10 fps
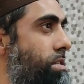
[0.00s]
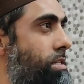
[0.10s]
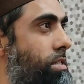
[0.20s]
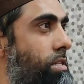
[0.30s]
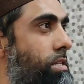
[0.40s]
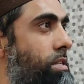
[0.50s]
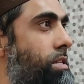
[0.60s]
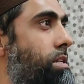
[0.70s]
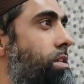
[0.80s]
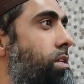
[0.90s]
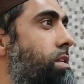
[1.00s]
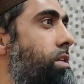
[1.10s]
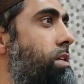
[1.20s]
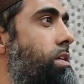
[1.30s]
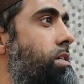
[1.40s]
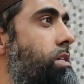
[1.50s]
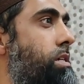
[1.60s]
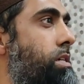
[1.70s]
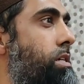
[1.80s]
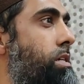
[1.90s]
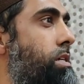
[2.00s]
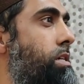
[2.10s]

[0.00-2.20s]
Nobody speaks.